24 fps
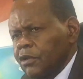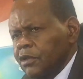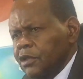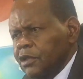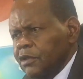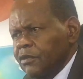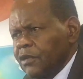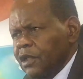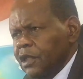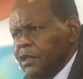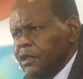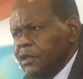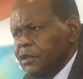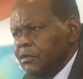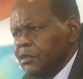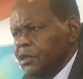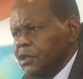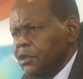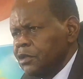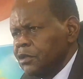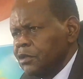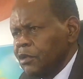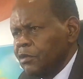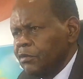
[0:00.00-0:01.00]
inviting
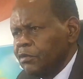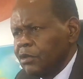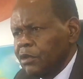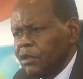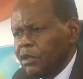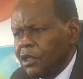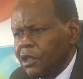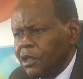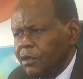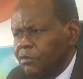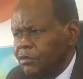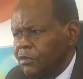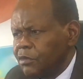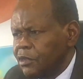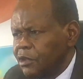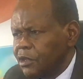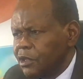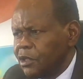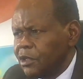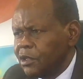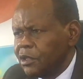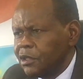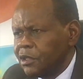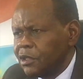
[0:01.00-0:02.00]
me to your program,
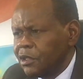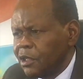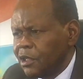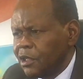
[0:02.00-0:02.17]
and